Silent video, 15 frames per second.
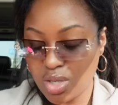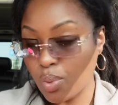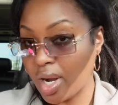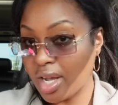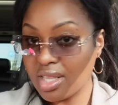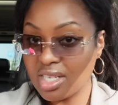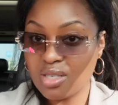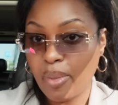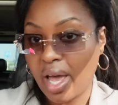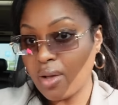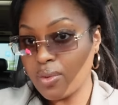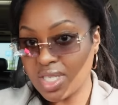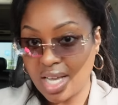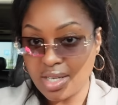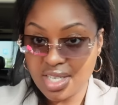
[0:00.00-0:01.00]
to wear this Mike
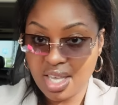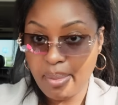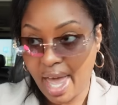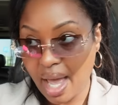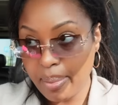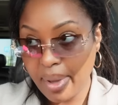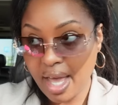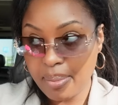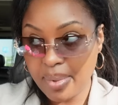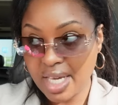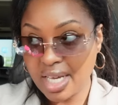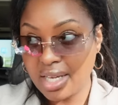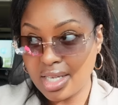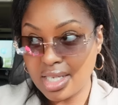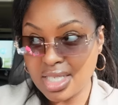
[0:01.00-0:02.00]
Wazowski backpack
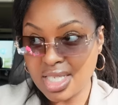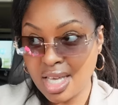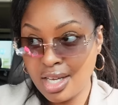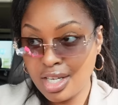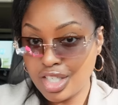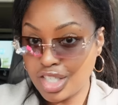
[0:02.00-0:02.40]
because